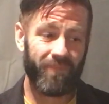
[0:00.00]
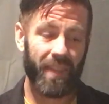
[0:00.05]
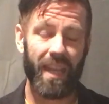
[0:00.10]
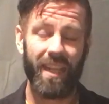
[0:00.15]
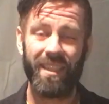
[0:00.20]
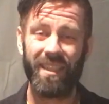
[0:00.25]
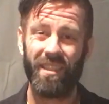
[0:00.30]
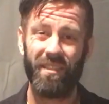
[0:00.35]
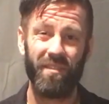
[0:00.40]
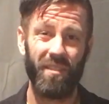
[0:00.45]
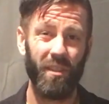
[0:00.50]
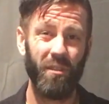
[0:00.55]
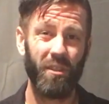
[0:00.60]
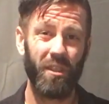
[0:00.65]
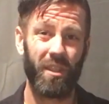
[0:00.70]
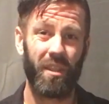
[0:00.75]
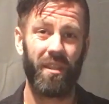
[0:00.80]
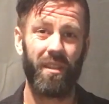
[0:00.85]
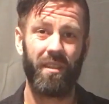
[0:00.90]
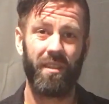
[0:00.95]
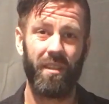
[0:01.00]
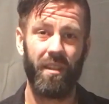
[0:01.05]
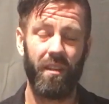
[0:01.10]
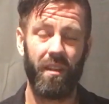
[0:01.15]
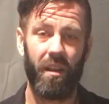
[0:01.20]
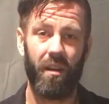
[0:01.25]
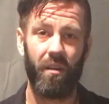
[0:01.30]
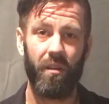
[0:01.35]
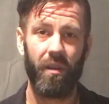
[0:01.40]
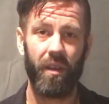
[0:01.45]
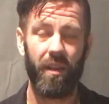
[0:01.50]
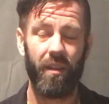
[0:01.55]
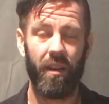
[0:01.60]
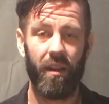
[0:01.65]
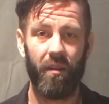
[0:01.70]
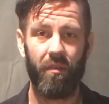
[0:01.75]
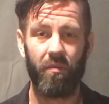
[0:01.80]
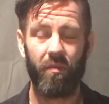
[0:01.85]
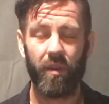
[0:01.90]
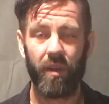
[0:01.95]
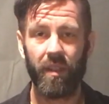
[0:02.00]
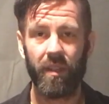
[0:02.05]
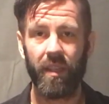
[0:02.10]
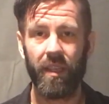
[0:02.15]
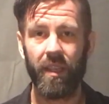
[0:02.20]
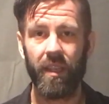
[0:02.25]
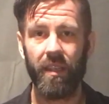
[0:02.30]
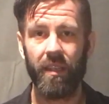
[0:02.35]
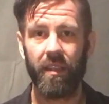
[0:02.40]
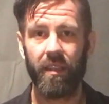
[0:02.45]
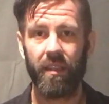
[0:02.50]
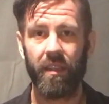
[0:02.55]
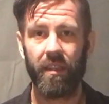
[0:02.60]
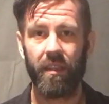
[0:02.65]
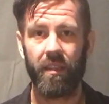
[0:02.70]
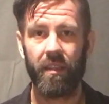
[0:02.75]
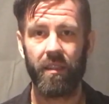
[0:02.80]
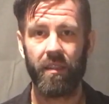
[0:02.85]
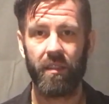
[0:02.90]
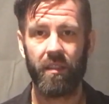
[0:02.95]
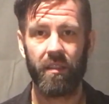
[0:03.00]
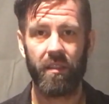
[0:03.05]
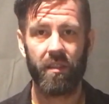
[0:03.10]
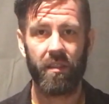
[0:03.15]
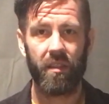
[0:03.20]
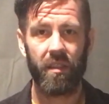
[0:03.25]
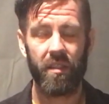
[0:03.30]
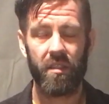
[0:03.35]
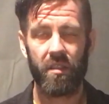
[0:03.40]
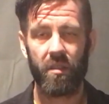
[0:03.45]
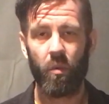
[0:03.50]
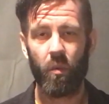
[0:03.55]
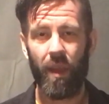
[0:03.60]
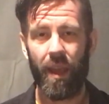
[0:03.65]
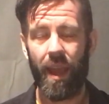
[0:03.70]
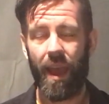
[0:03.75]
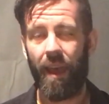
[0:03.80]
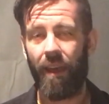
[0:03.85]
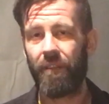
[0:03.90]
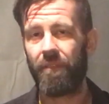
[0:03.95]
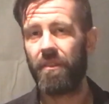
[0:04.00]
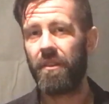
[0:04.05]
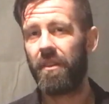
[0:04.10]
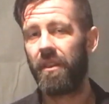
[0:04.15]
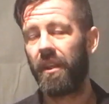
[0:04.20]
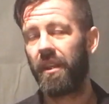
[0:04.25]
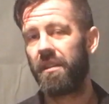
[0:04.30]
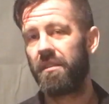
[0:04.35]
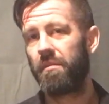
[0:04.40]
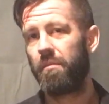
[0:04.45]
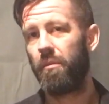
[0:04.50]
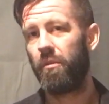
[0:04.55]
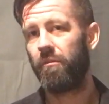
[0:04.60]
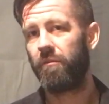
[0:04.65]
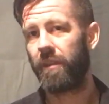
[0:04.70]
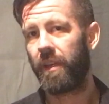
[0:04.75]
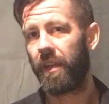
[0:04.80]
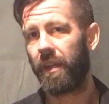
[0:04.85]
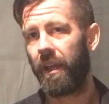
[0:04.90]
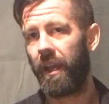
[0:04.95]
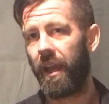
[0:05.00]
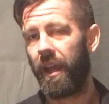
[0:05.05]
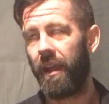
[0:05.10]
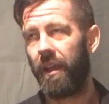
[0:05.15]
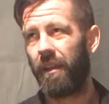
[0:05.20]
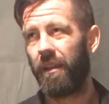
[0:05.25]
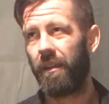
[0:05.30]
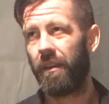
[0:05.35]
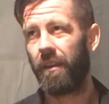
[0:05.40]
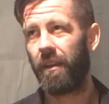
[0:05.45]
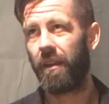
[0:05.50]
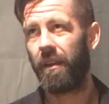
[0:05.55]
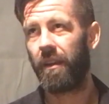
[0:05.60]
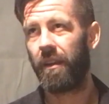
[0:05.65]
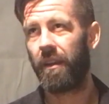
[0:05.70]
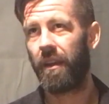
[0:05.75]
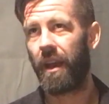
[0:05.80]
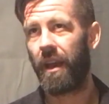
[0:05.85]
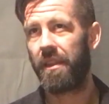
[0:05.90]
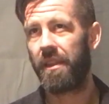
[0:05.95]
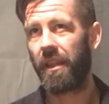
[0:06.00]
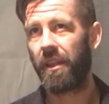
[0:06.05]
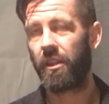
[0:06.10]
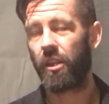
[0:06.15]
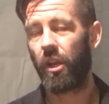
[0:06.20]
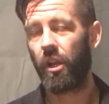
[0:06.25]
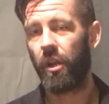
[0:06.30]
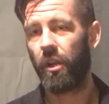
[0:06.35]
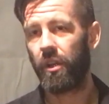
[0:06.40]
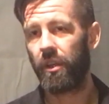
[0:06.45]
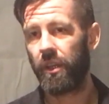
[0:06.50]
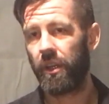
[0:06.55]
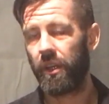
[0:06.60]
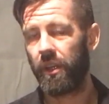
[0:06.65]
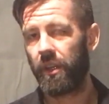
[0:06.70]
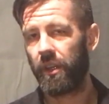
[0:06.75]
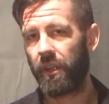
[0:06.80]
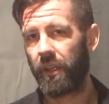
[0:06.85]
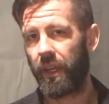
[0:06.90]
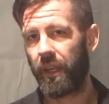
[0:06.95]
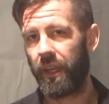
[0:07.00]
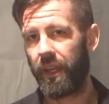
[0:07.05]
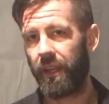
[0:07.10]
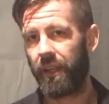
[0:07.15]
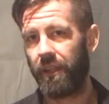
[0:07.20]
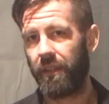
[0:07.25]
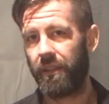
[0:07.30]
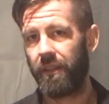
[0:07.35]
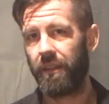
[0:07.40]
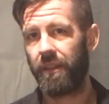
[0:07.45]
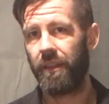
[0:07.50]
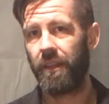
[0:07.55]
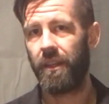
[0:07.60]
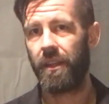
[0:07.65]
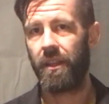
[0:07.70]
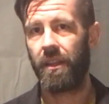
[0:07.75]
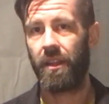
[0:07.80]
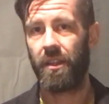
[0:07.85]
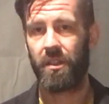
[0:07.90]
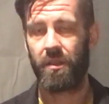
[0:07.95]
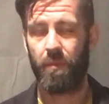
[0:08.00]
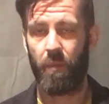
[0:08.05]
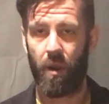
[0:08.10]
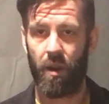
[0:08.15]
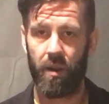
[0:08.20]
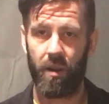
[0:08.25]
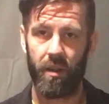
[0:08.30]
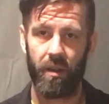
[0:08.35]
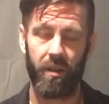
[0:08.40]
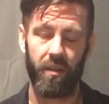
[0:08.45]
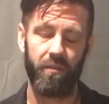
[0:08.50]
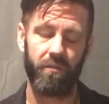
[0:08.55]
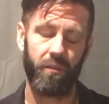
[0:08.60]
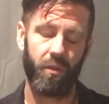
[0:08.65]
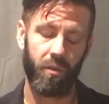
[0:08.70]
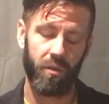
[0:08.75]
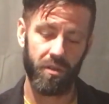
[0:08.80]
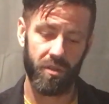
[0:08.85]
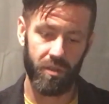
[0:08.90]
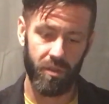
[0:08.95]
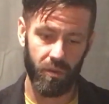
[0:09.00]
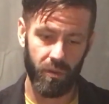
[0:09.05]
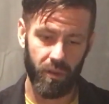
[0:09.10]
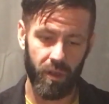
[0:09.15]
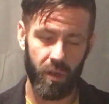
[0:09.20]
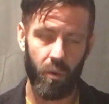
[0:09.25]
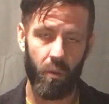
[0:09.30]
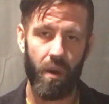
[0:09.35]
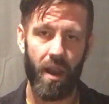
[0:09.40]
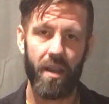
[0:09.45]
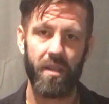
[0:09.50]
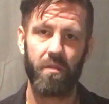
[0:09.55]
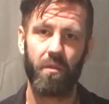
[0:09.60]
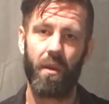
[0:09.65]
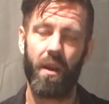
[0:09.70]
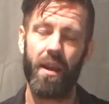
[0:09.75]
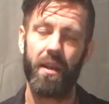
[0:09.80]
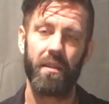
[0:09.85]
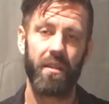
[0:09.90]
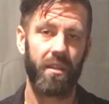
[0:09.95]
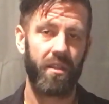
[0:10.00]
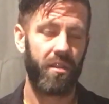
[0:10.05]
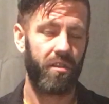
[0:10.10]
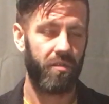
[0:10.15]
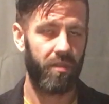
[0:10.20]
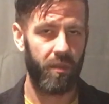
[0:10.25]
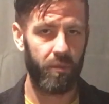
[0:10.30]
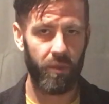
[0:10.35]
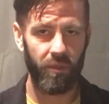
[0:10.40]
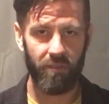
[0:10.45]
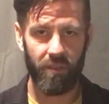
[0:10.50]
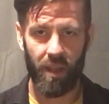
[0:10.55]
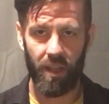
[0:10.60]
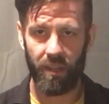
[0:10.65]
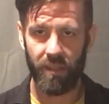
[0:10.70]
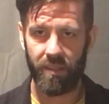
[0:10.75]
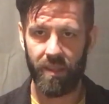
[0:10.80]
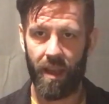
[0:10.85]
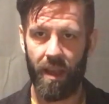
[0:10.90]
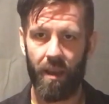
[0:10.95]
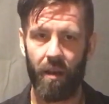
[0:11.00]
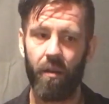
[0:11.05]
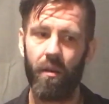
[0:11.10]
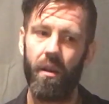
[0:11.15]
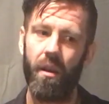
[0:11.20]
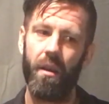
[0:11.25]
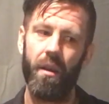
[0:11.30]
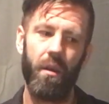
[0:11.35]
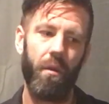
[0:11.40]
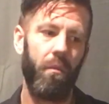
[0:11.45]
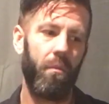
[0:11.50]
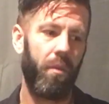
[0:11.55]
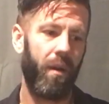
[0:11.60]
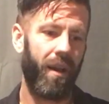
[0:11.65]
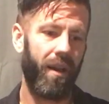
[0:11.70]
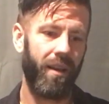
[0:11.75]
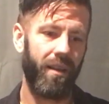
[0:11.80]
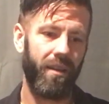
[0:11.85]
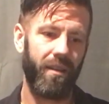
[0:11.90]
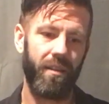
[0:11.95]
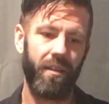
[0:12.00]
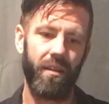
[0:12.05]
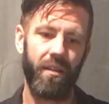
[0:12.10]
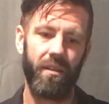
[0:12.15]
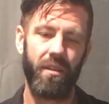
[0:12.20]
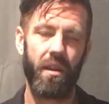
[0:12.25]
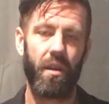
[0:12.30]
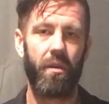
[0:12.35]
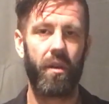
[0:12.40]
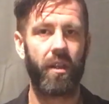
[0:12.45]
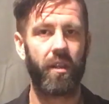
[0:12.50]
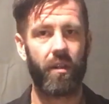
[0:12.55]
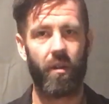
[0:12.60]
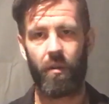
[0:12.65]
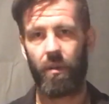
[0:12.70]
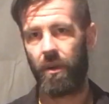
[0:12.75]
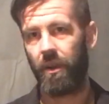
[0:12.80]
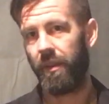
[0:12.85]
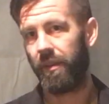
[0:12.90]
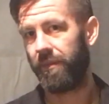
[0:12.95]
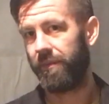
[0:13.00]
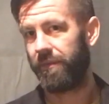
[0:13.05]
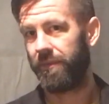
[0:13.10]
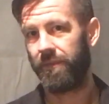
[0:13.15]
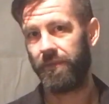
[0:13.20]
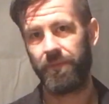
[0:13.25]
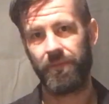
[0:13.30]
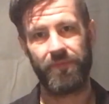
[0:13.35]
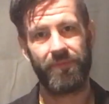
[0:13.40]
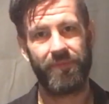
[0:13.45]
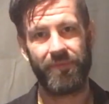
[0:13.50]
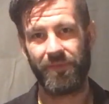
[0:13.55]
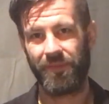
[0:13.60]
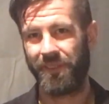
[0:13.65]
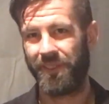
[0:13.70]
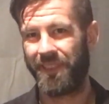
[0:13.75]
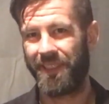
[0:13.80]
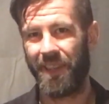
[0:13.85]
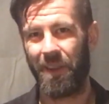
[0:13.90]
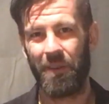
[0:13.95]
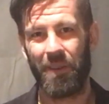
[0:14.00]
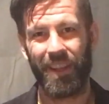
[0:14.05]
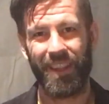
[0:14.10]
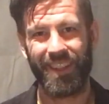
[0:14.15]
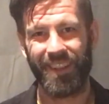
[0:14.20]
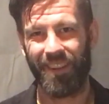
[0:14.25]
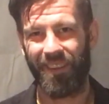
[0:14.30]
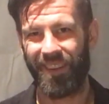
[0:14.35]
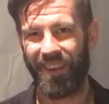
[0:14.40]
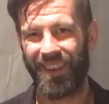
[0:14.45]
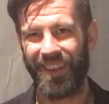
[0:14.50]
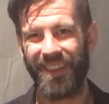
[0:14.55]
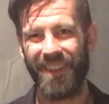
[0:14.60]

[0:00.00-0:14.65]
it's the future, it really, it's the way everything is moving, and I think the earlier you get in, the smarter. Of course, do it in a wise way. It's extremely volatile, but don't ignore it. Don't ignore it.